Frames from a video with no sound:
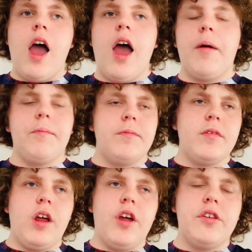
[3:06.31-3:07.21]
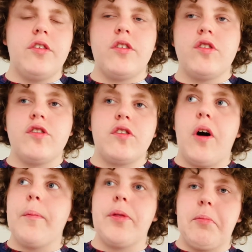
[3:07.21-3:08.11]
and
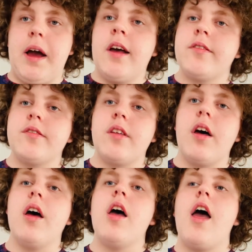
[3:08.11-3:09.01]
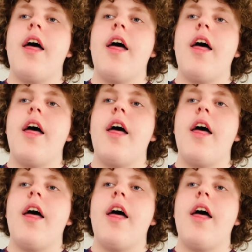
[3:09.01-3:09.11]
stop the Master,